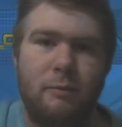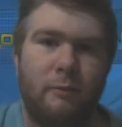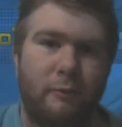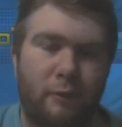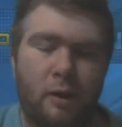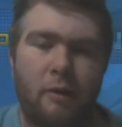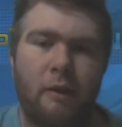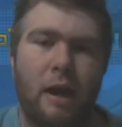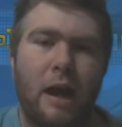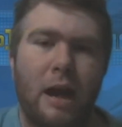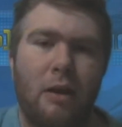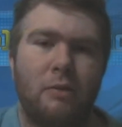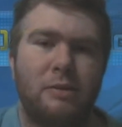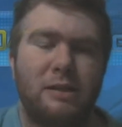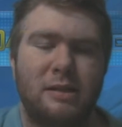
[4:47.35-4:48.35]
front of the
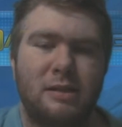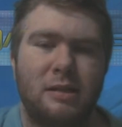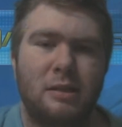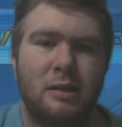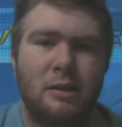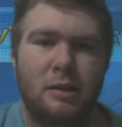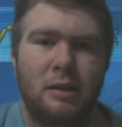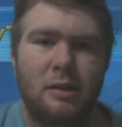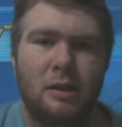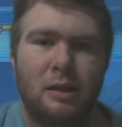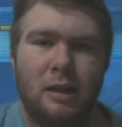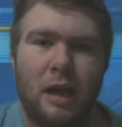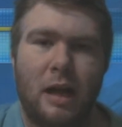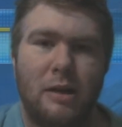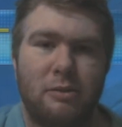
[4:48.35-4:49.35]
house,
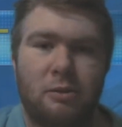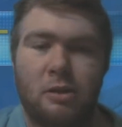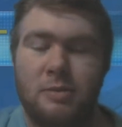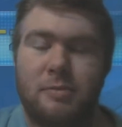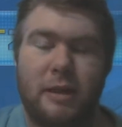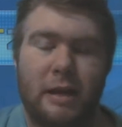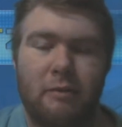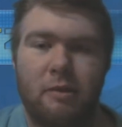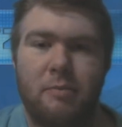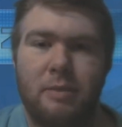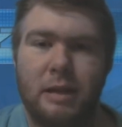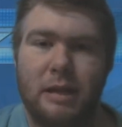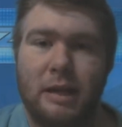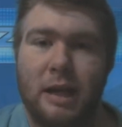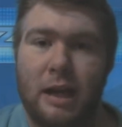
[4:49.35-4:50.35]
as well as playing with the
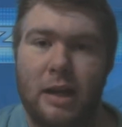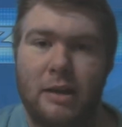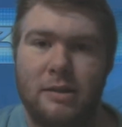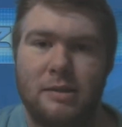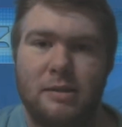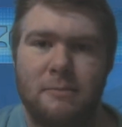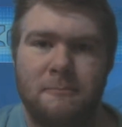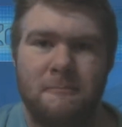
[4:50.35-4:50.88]
beer cans.